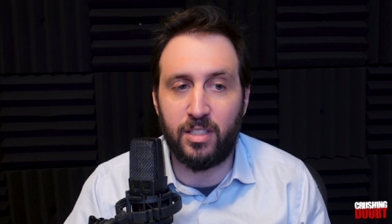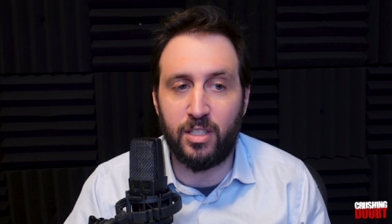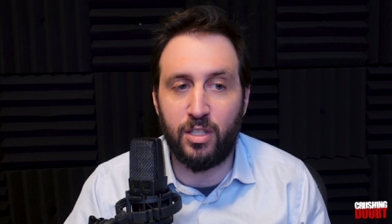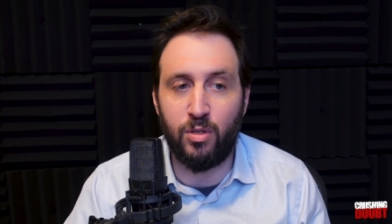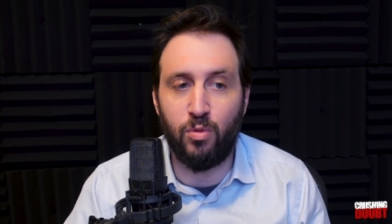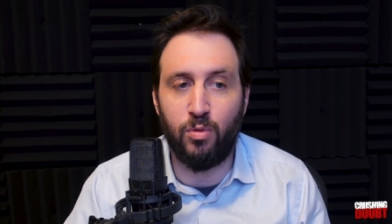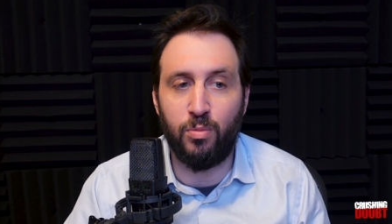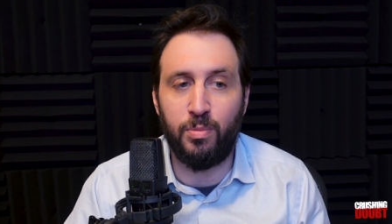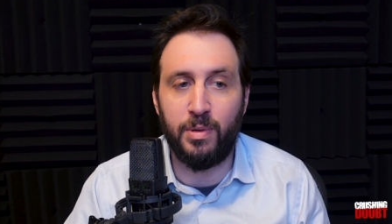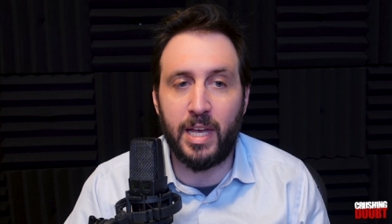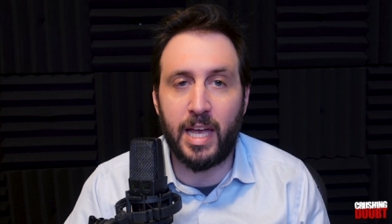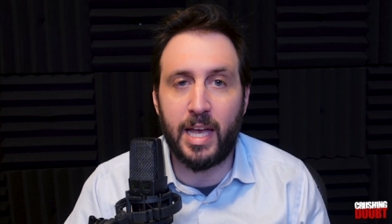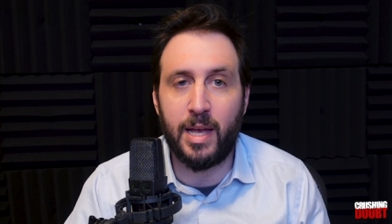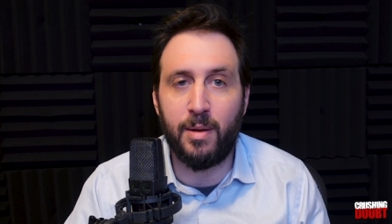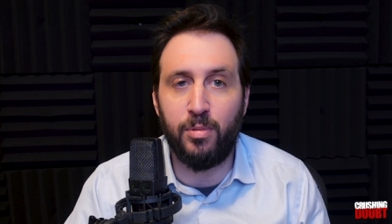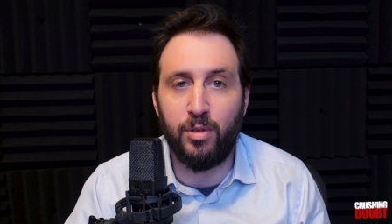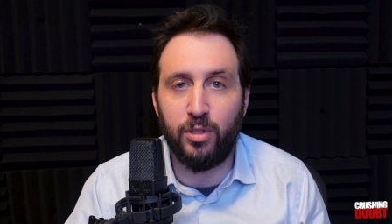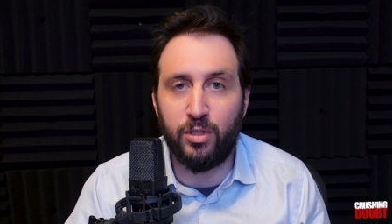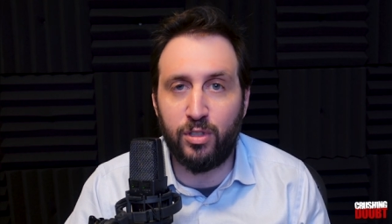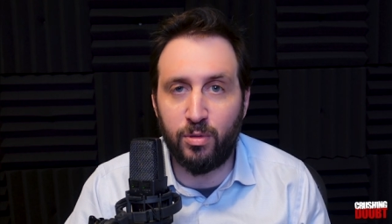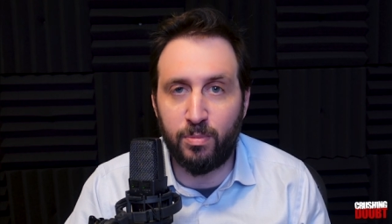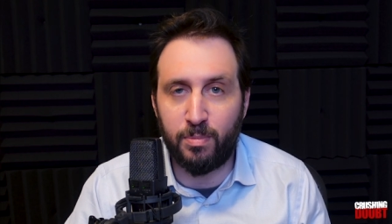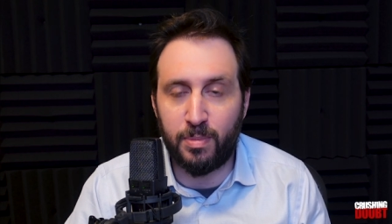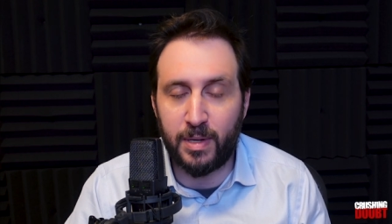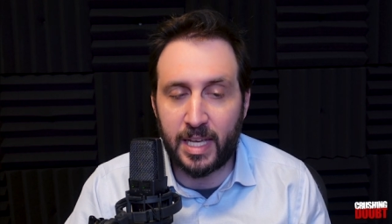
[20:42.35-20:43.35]
you will be
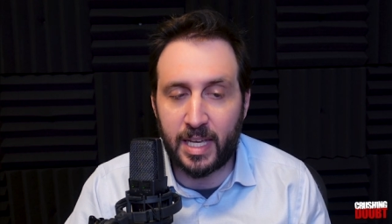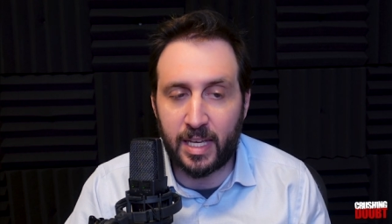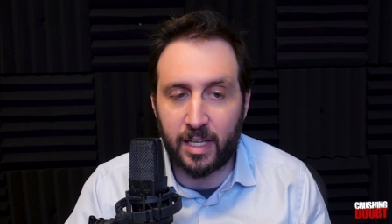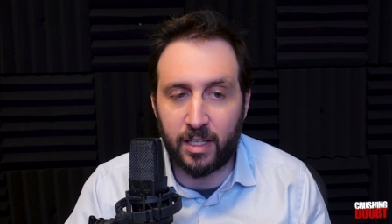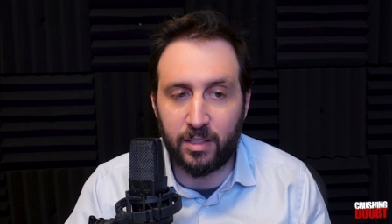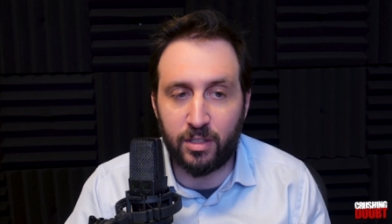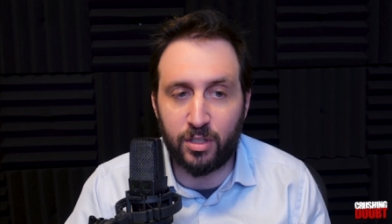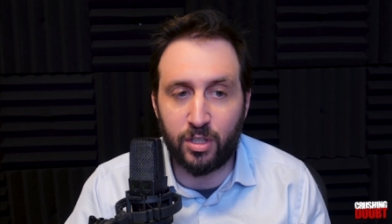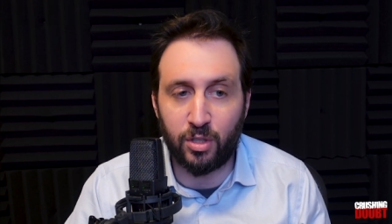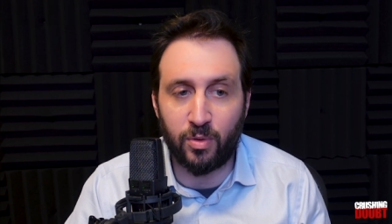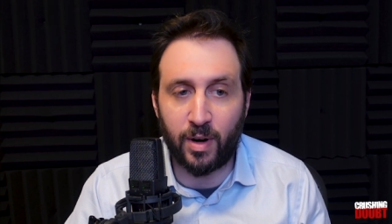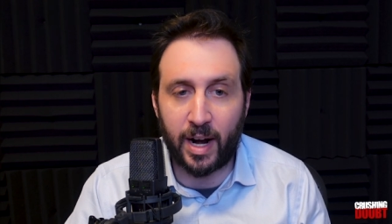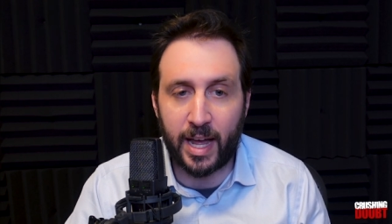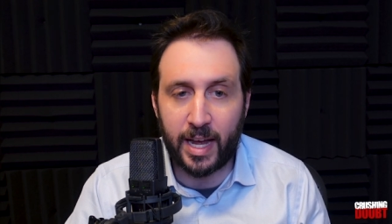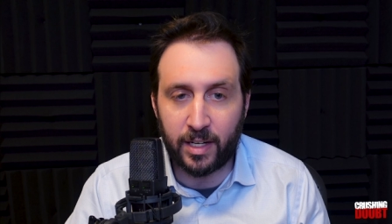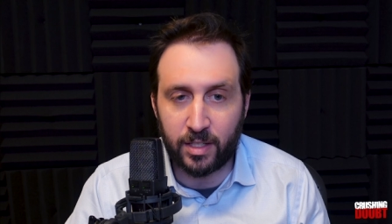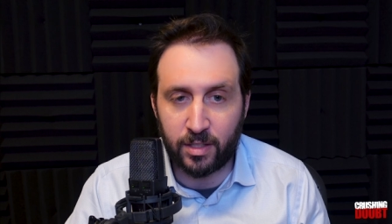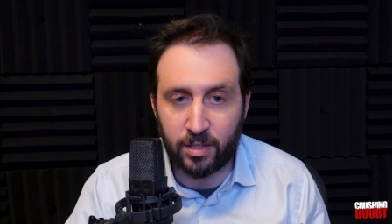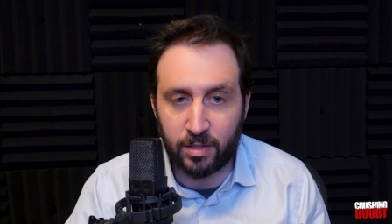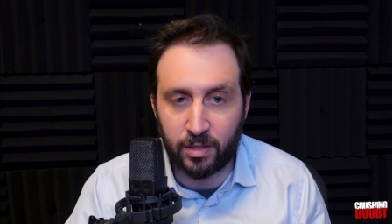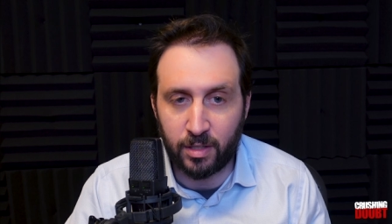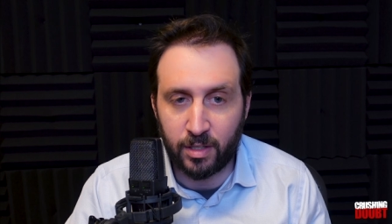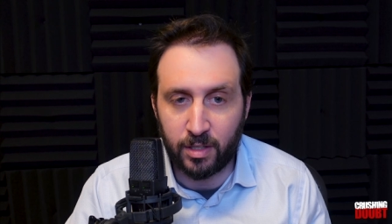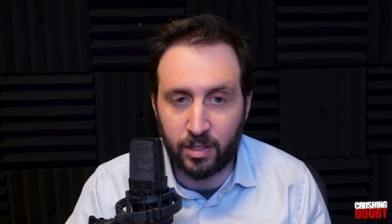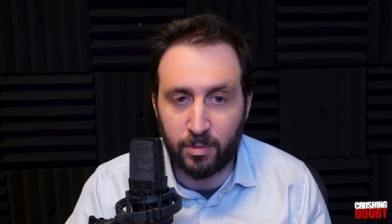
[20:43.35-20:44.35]
able to be
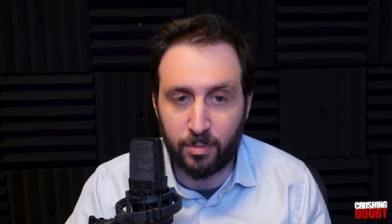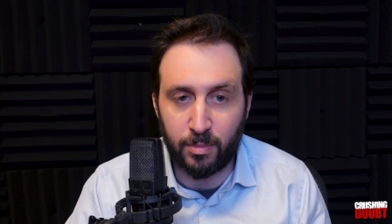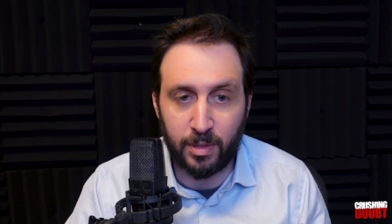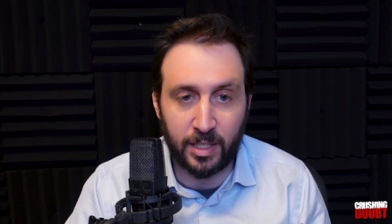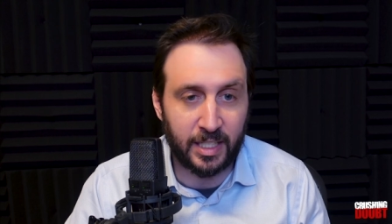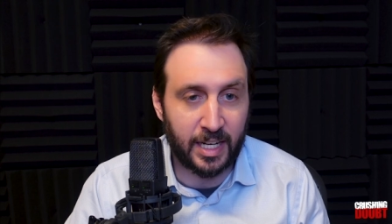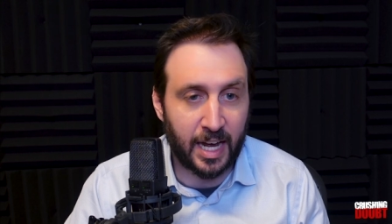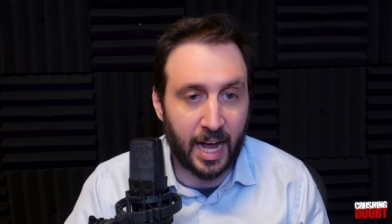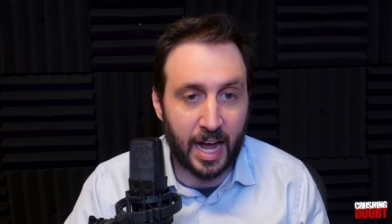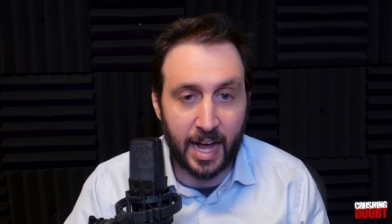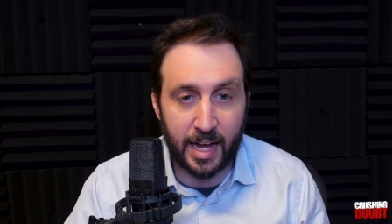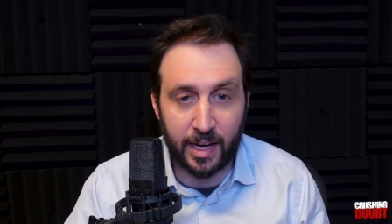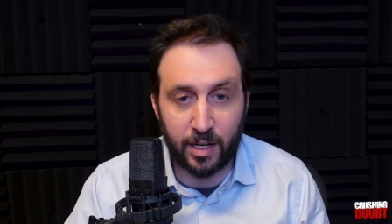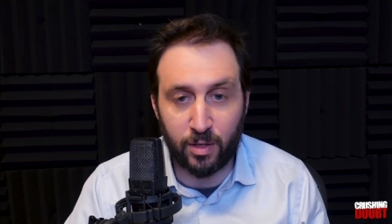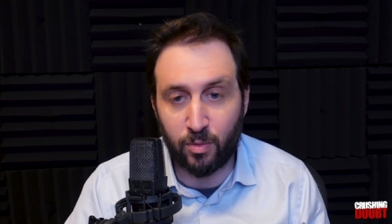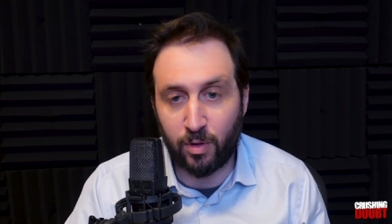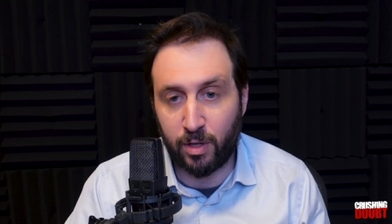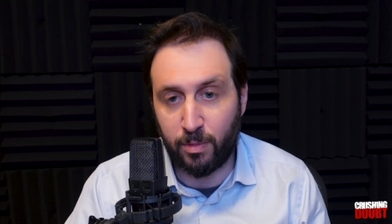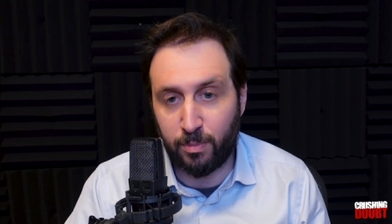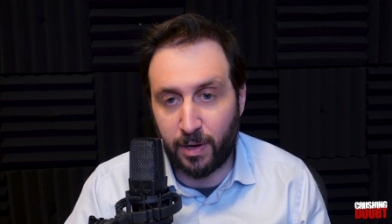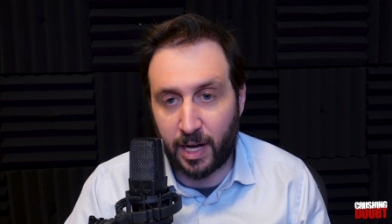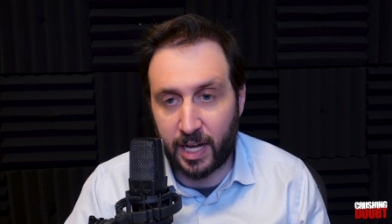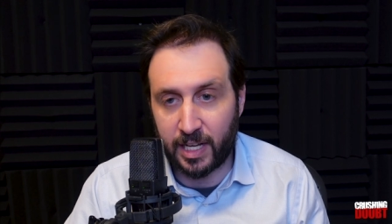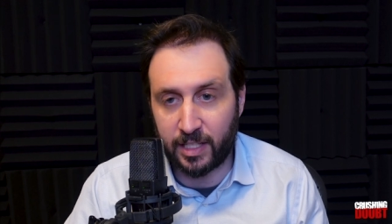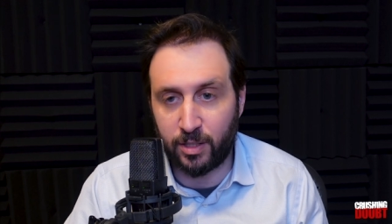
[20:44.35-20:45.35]
direct but kind
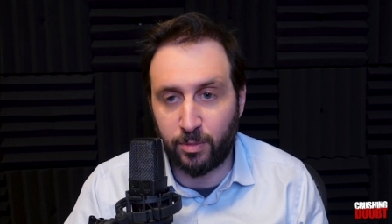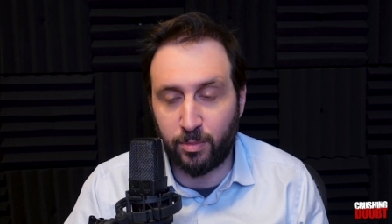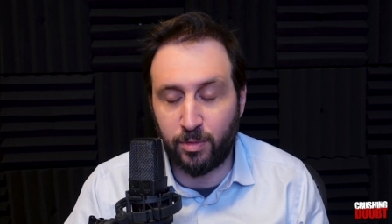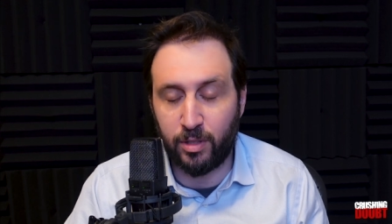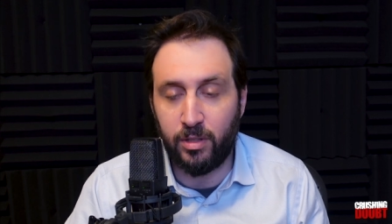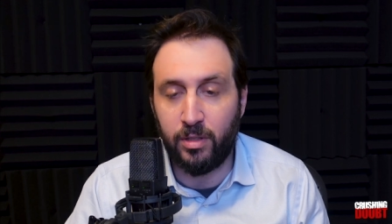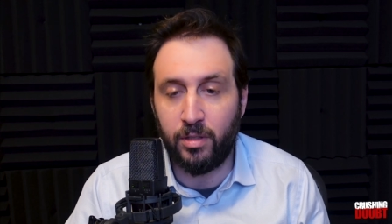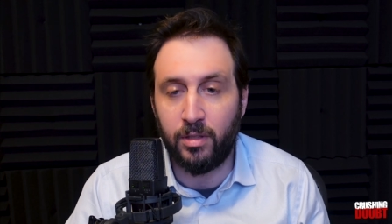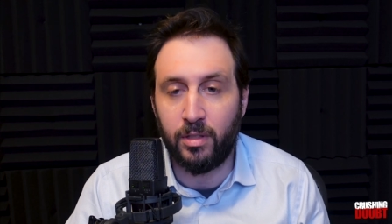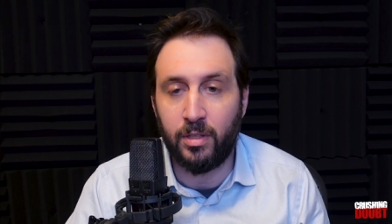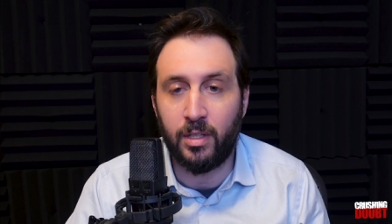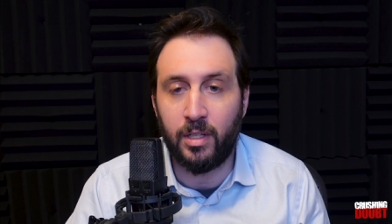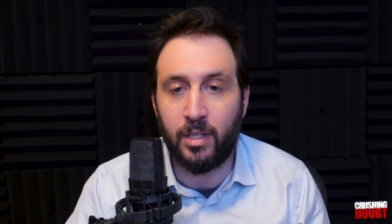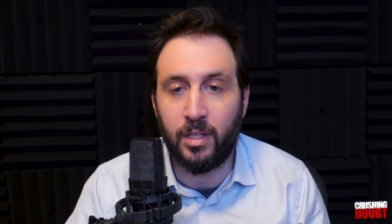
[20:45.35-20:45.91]
when possible